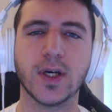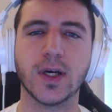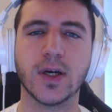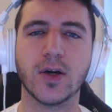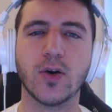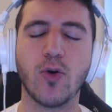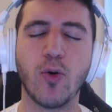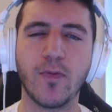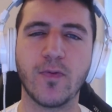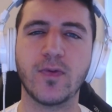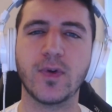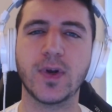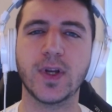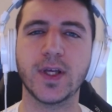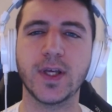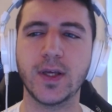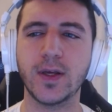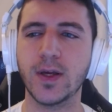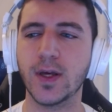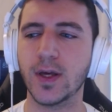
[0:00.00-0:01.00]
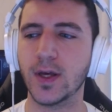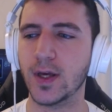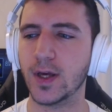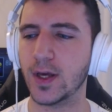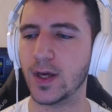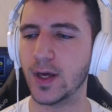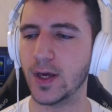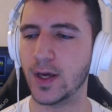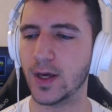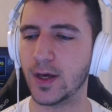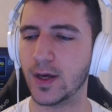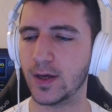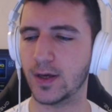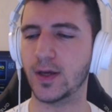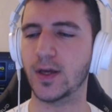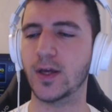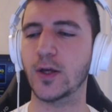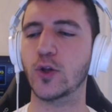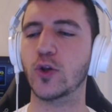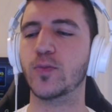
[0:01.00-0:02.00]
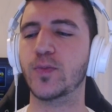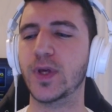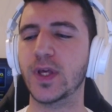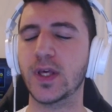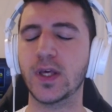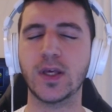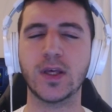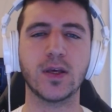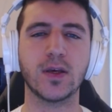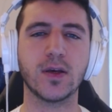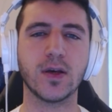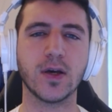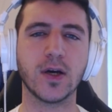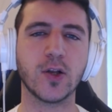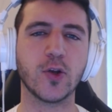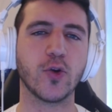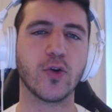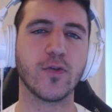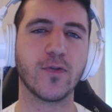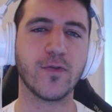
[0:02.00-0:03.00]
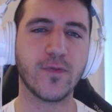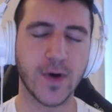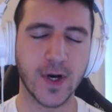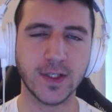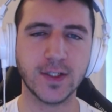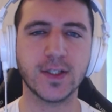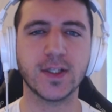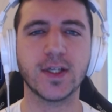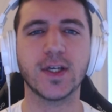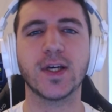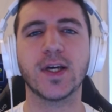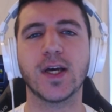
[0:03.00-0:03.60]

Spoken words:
Hopefully, it will be a lot of fun.